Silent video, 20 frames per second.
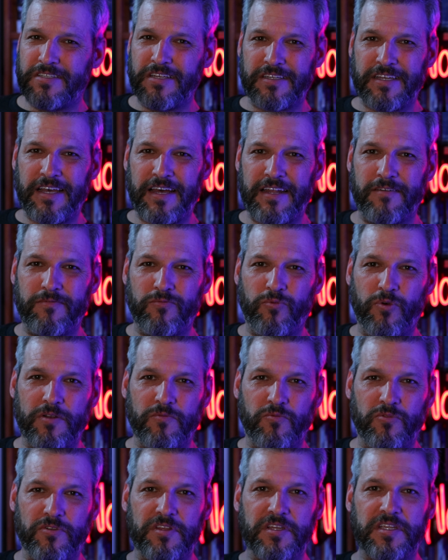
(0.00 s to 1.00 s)
the kind of
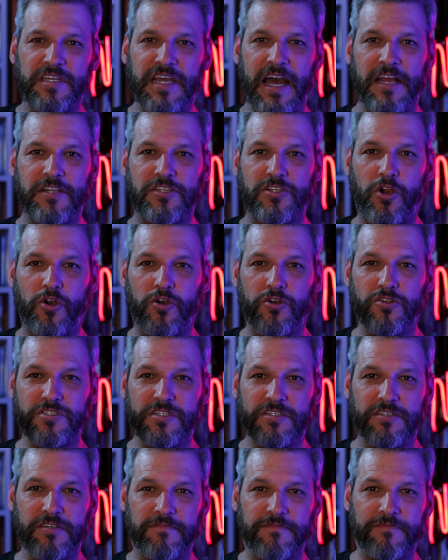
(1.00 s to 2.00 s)
one where the guy
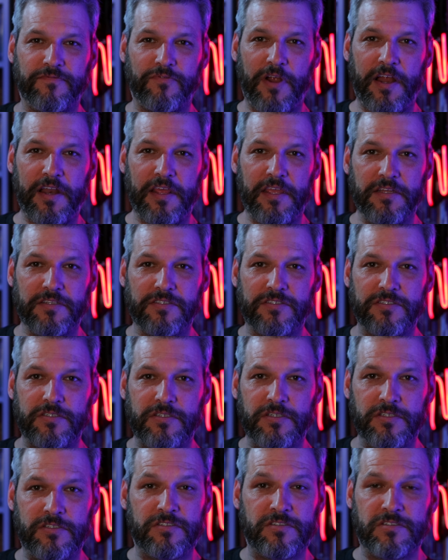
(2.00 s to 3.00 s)
turns into Freddy.
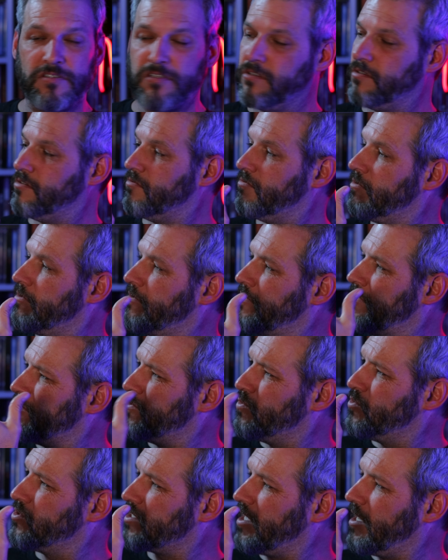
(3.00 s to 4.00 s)
This
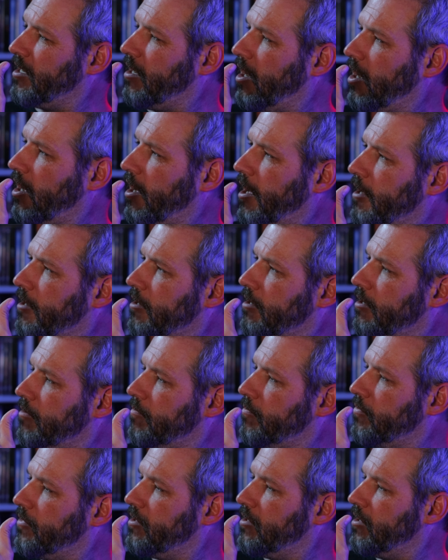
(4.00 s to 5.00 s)
one's kind of odd,
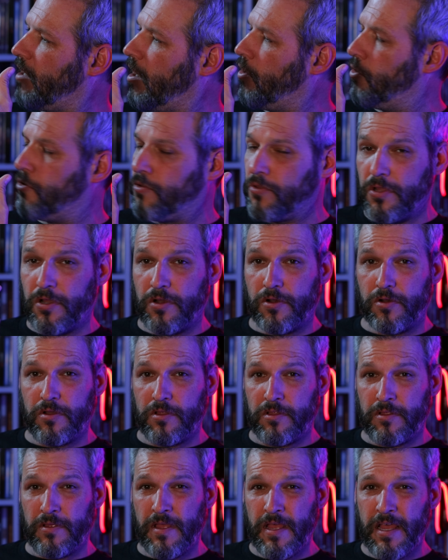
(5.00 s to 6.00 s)
but I heard
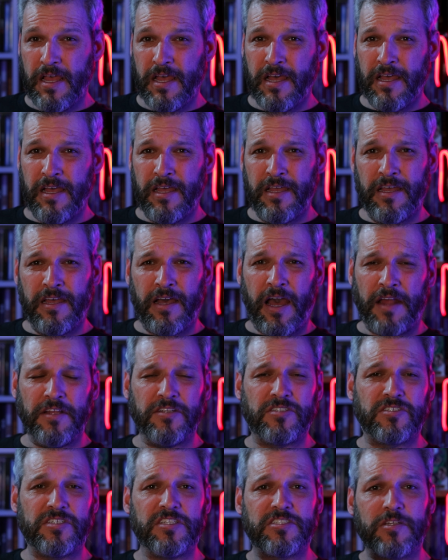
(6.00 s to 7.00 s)
I
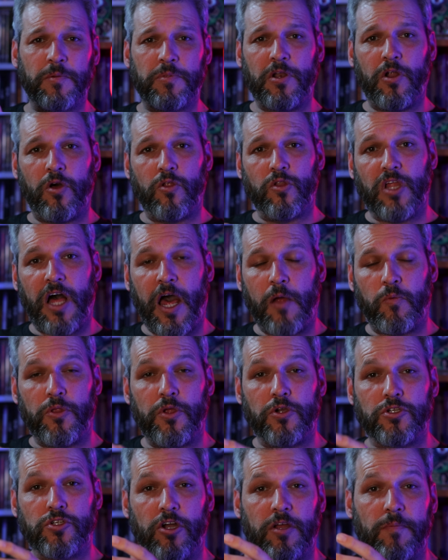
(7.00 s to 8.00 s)
did see something online where
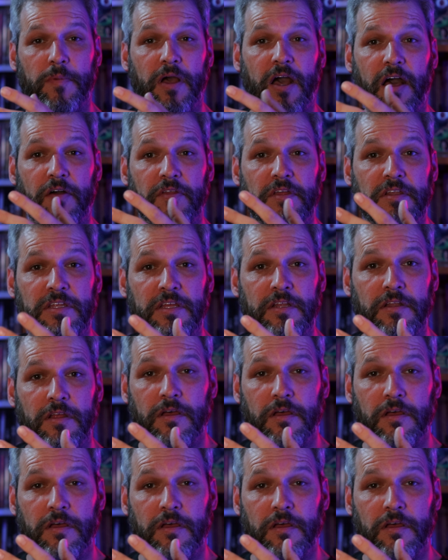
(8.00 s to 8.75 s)
they're talking about how they did